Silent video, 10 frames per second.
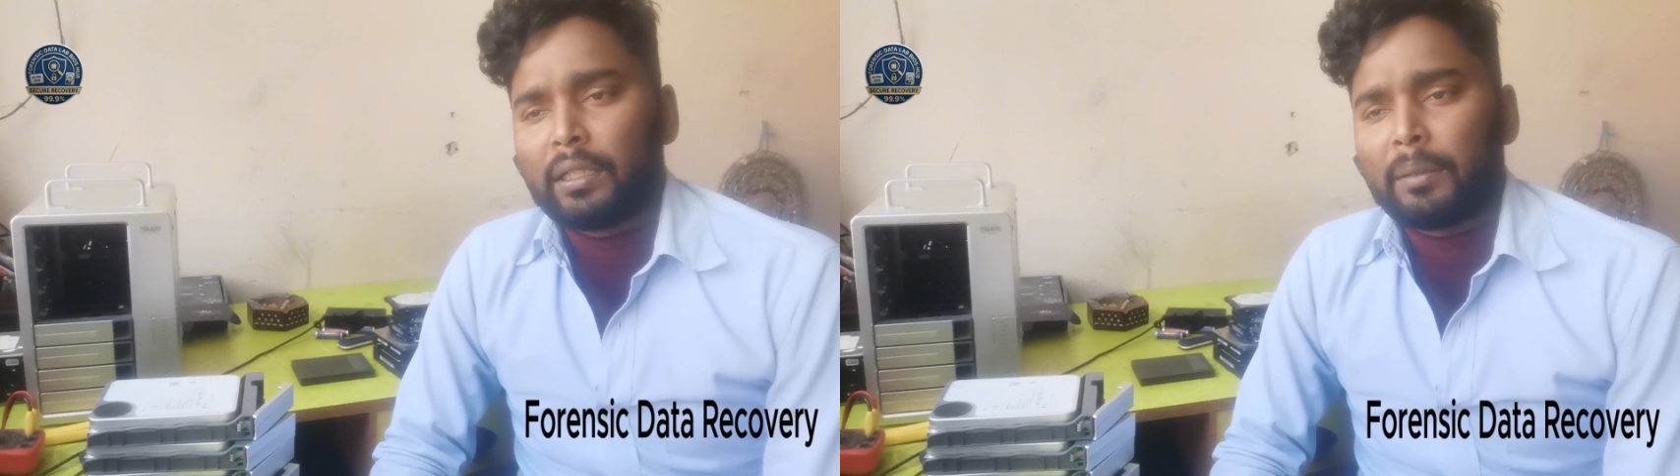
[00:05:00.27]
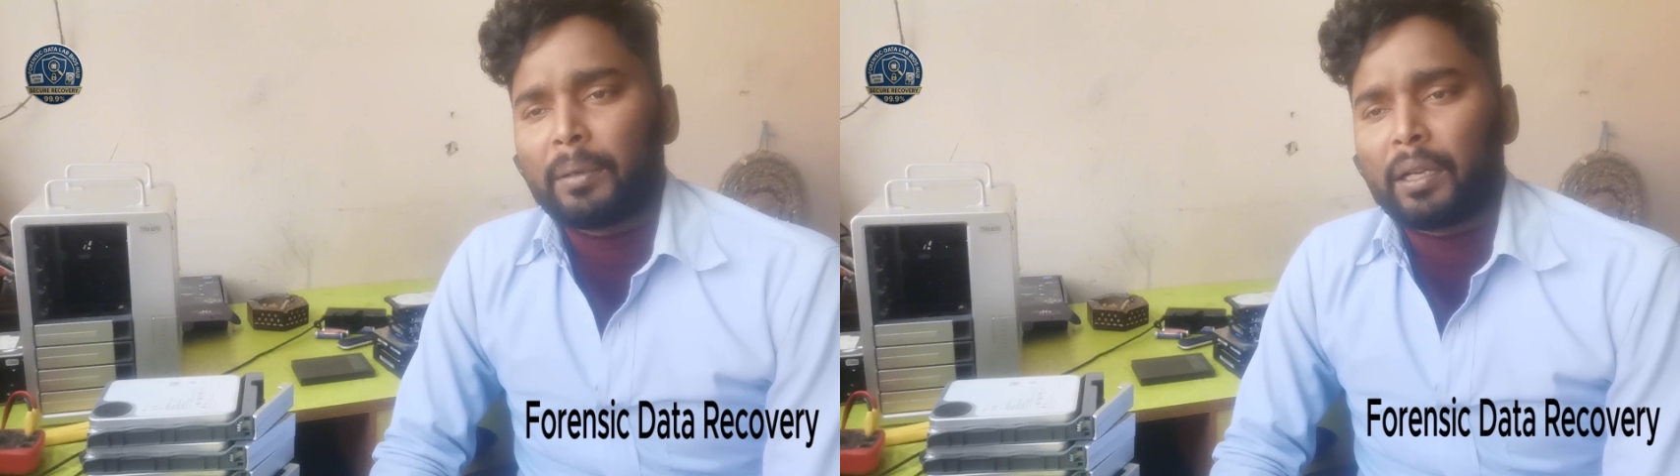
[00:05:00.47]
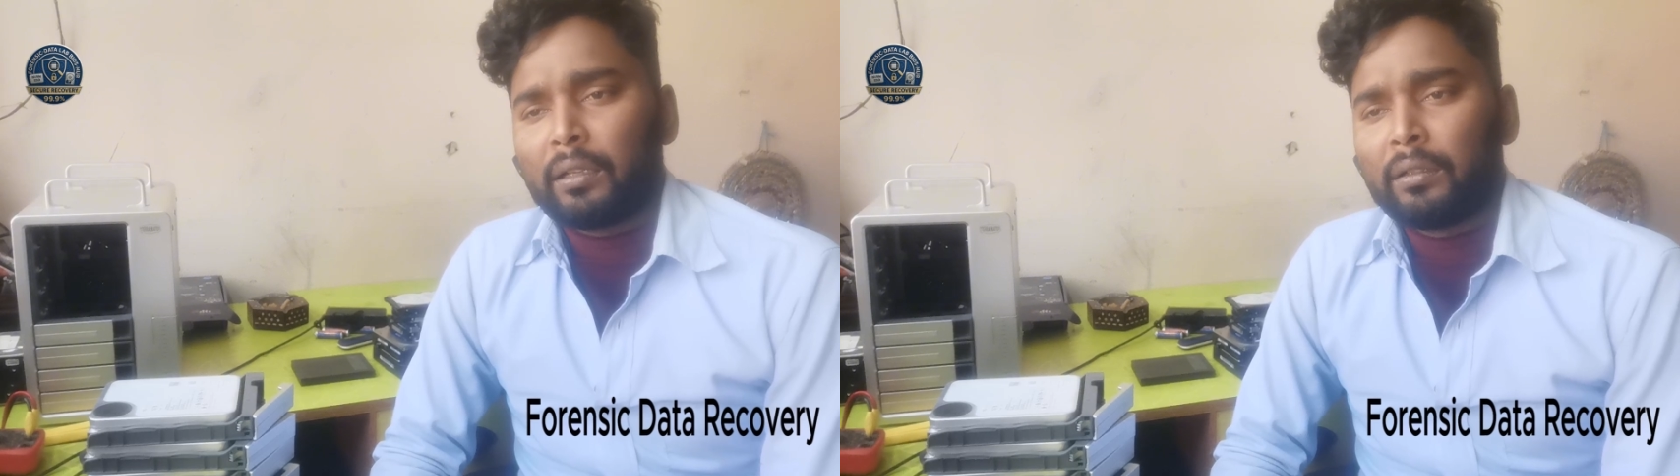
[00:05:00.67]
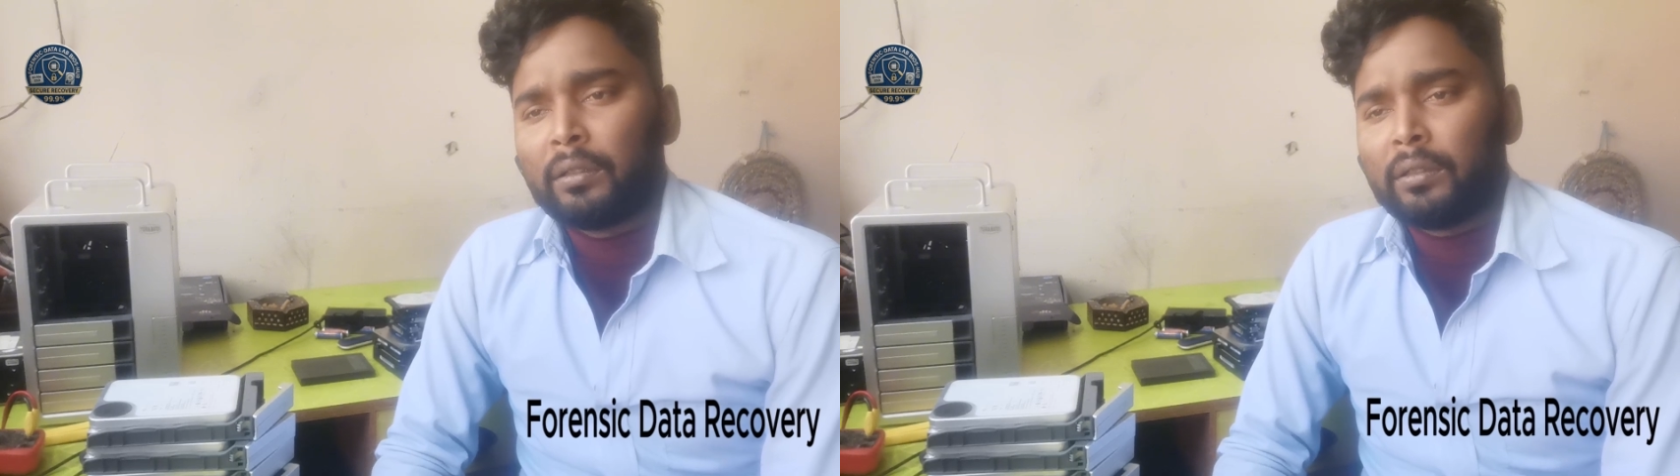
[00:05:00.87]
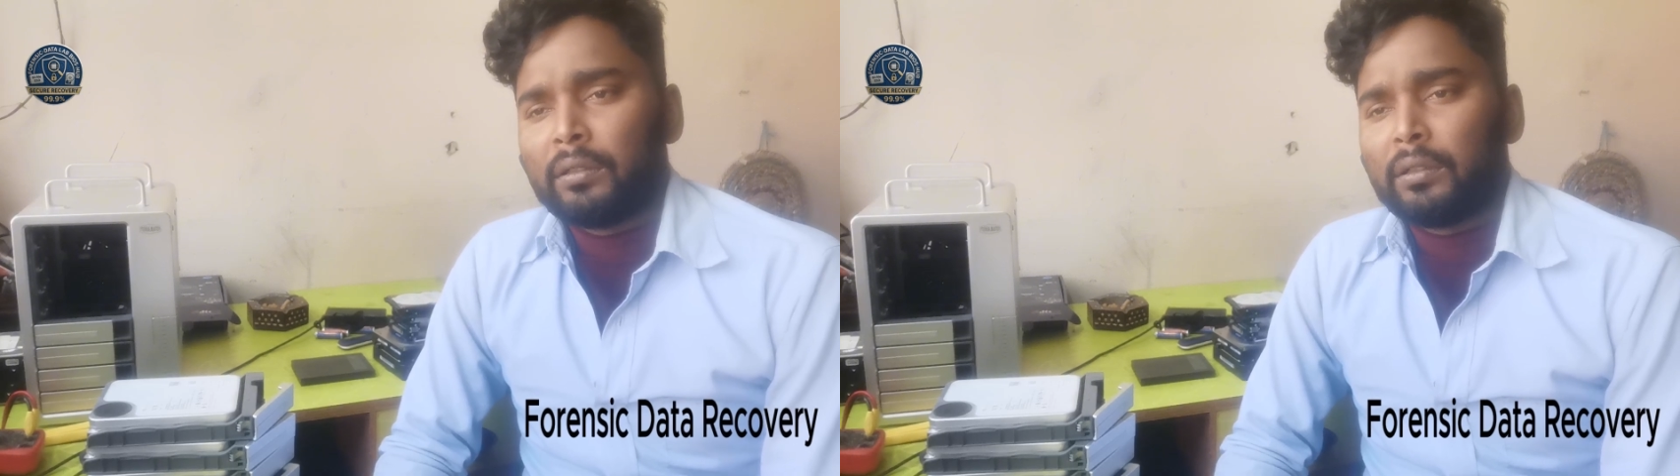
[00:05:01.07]
in Nepal,
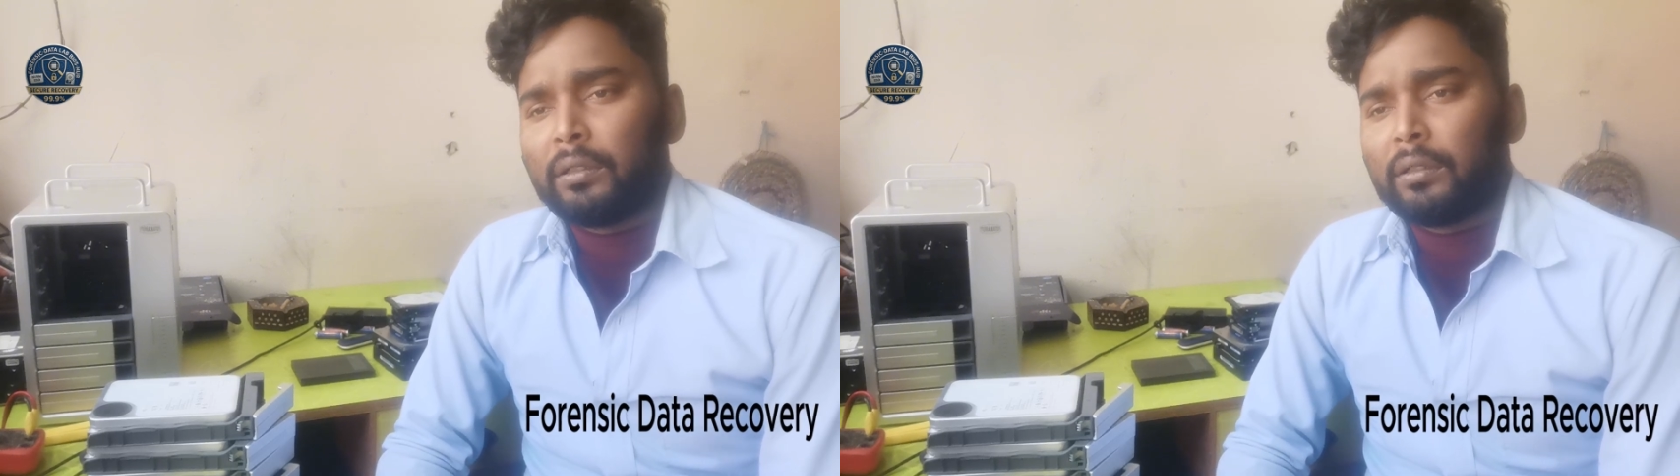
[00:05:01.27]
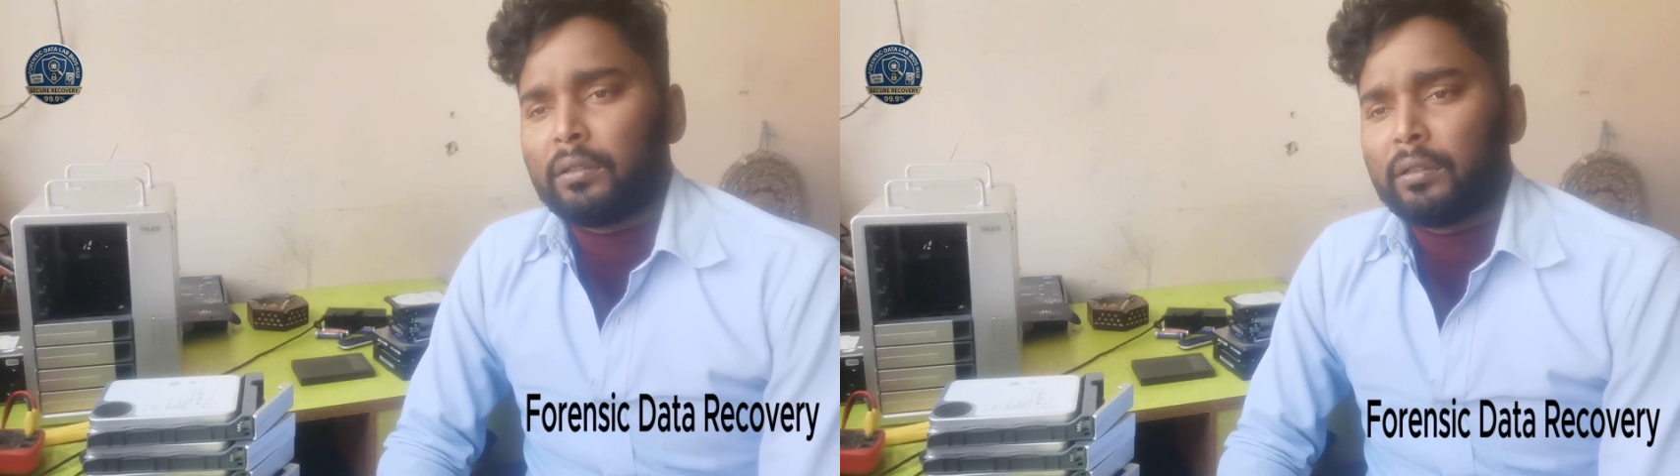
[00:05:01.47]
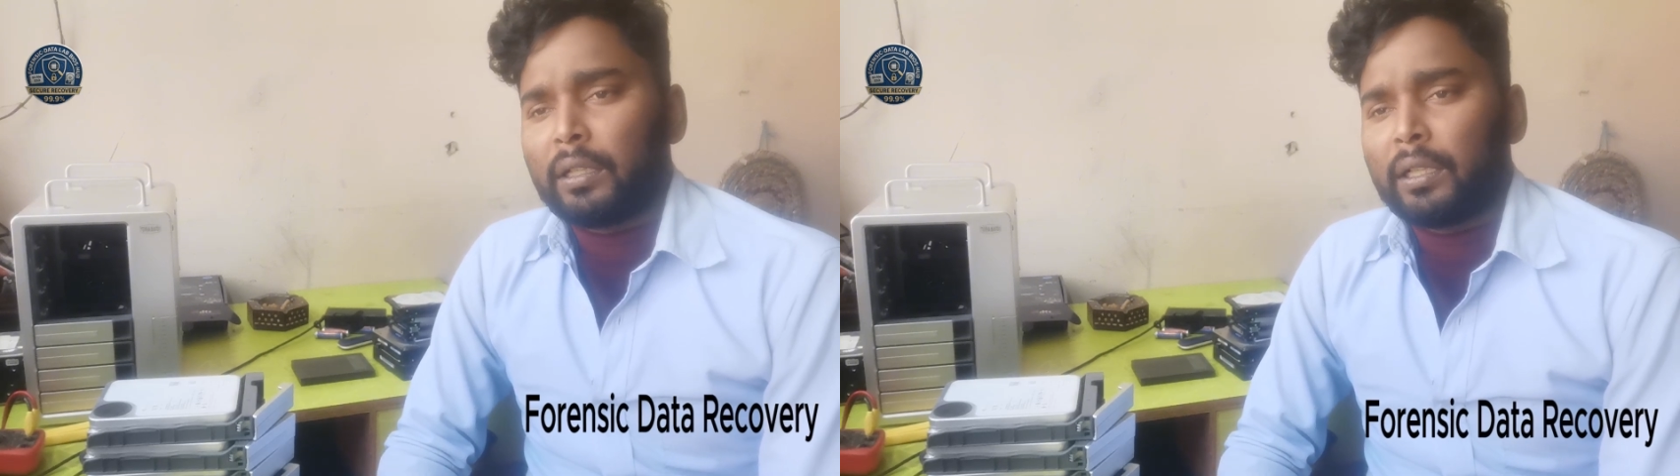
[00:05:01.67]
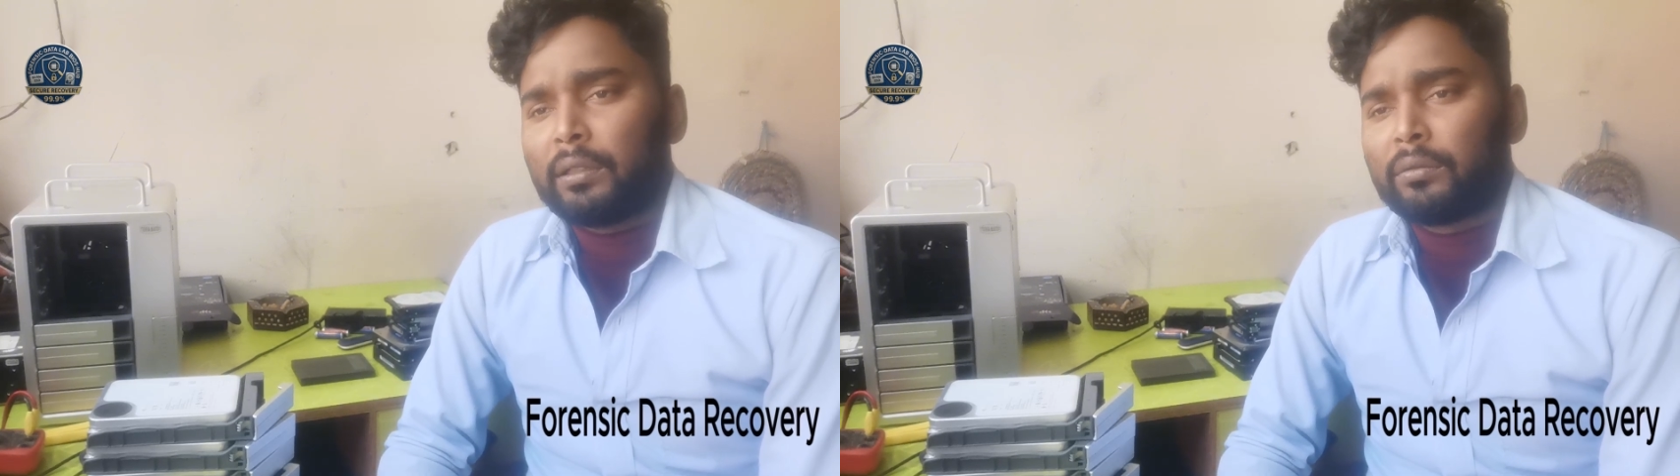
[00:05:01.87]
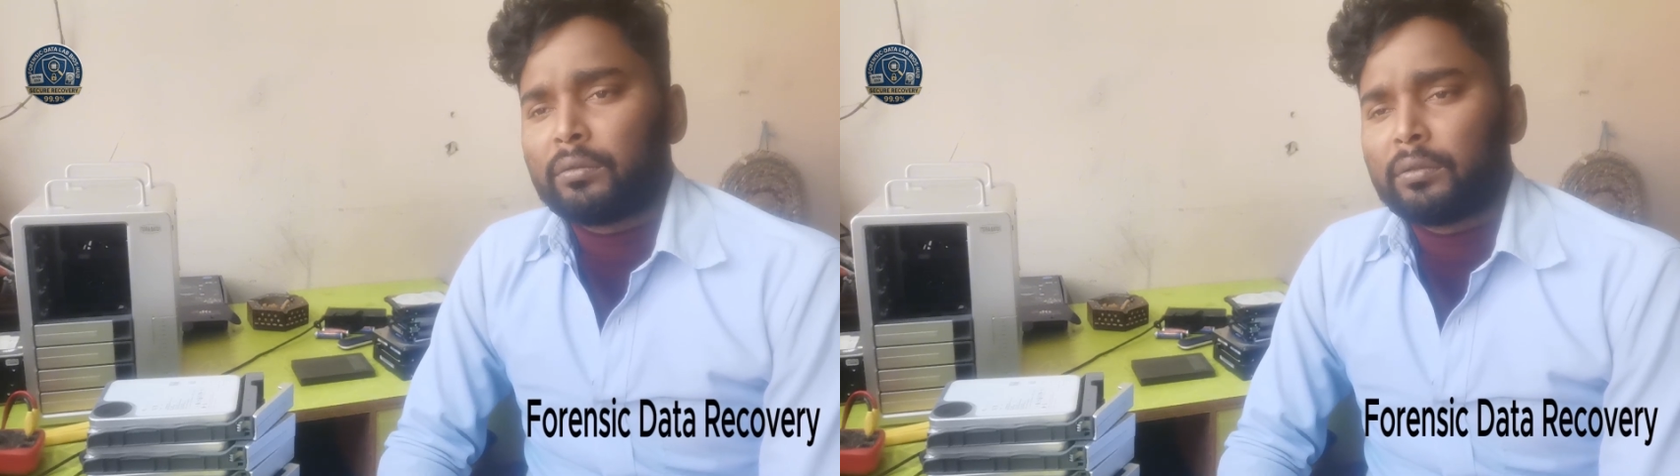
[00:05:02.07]

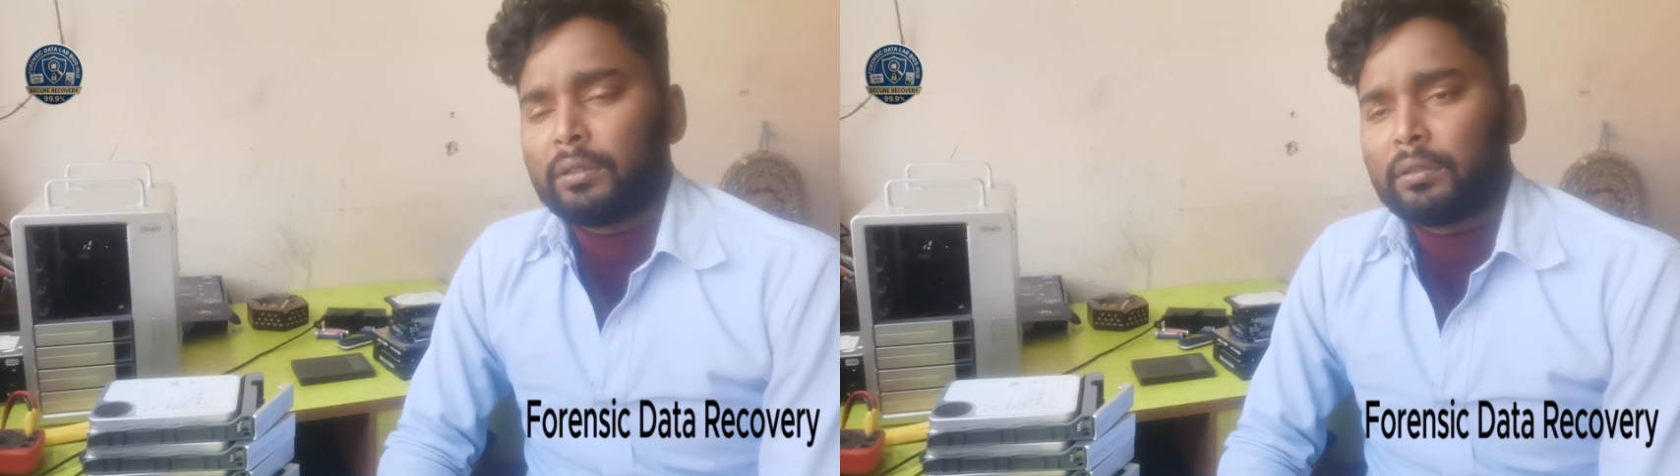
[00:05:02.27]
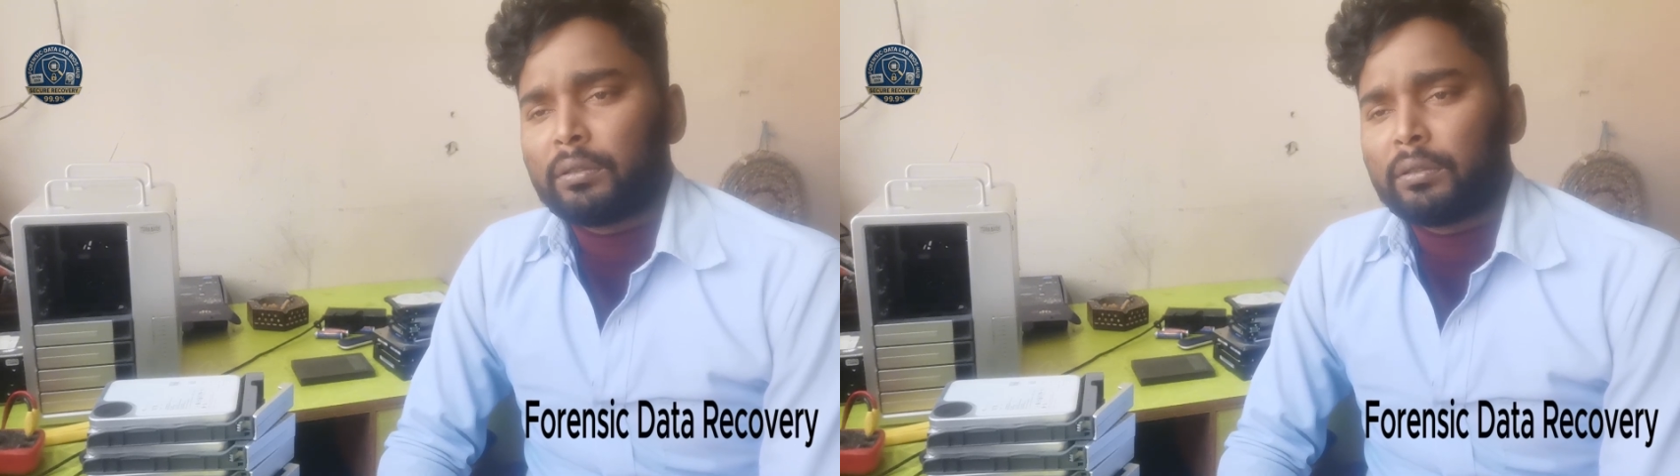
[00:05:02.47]
and